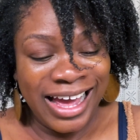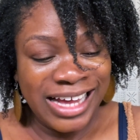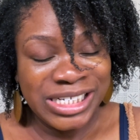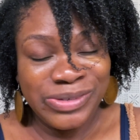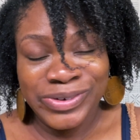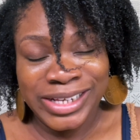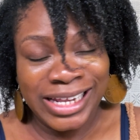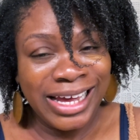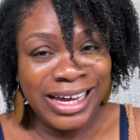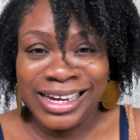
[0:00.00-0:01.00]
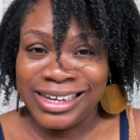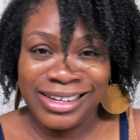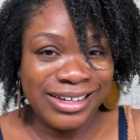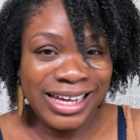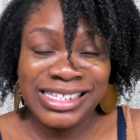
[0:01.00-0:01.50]
I just feel like
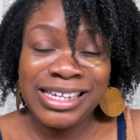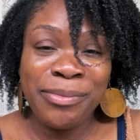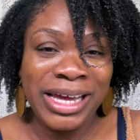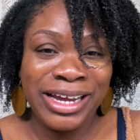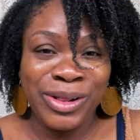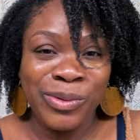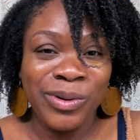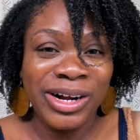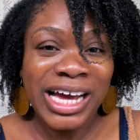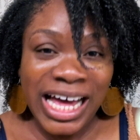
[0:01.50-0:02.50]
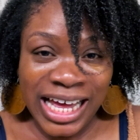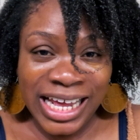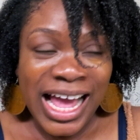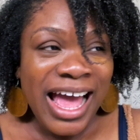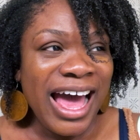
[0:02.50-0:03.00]
anytime I hear the word cut,